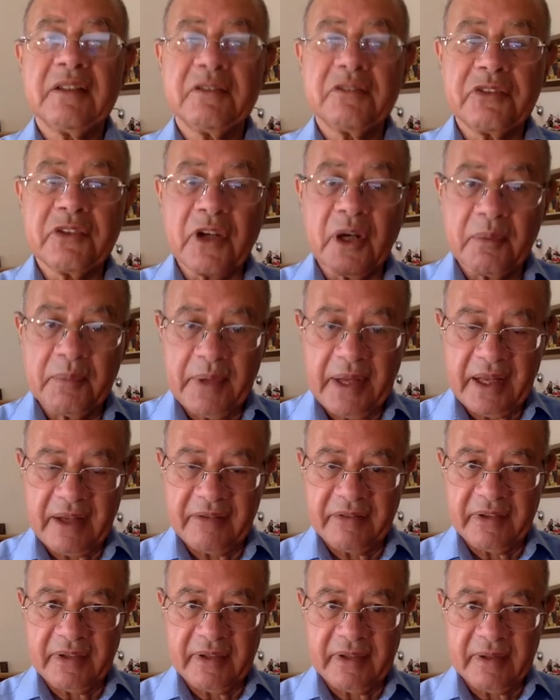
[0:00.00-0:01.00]
from
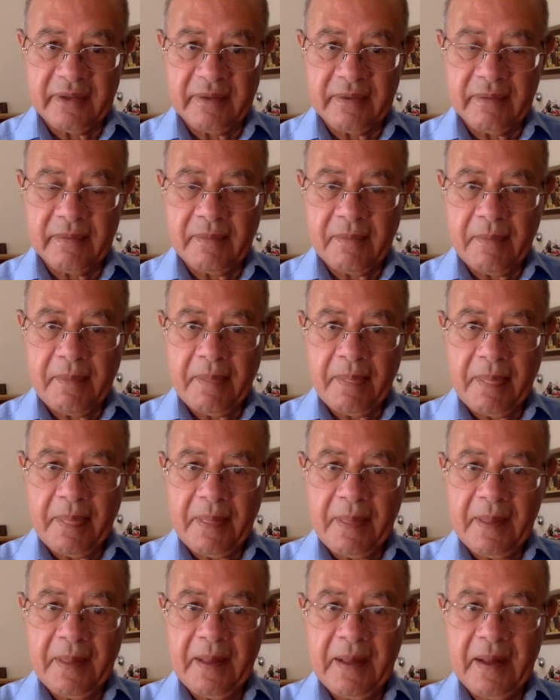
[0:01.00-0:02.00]
heaven,
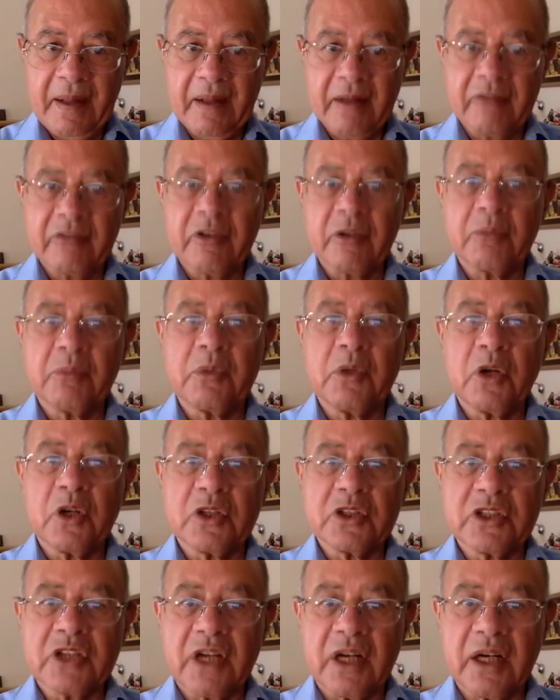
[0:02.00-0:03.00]
from
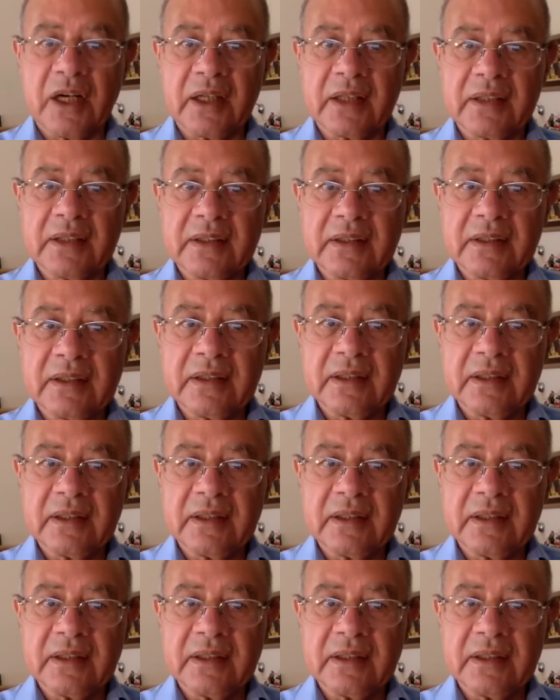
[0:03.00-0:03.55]
God's heart.